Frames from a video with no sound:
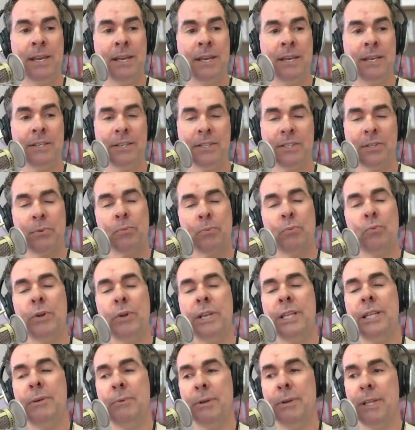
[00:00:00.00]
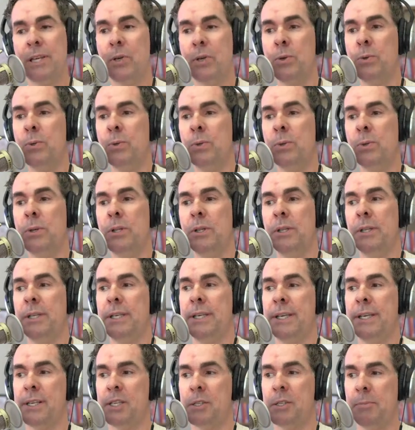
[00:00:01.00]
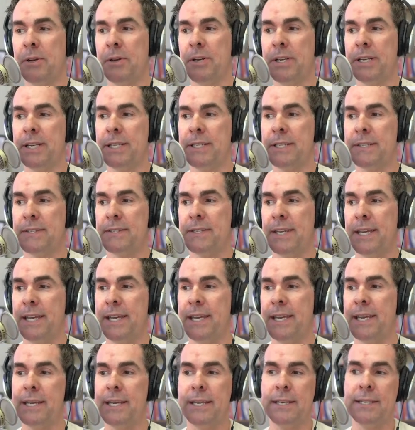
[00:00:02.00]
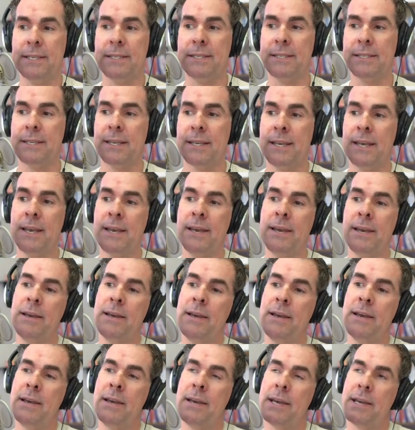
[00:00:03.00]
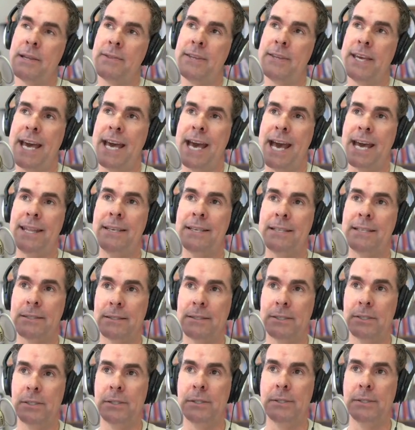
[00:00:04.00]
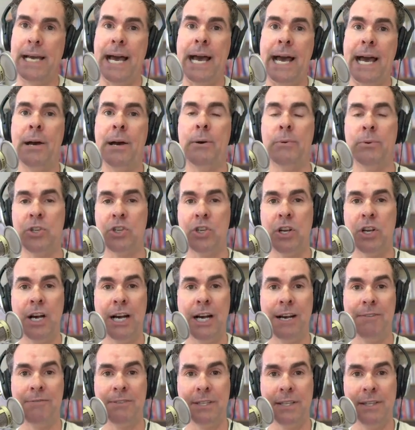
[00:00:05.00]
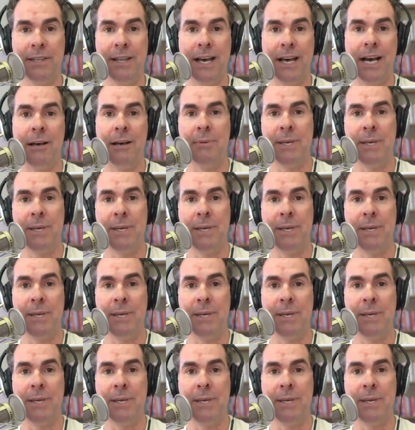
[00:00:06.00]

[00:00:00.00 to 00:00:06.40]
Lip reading: Just a really, really cool experience. And they had this little lounge off the lobby,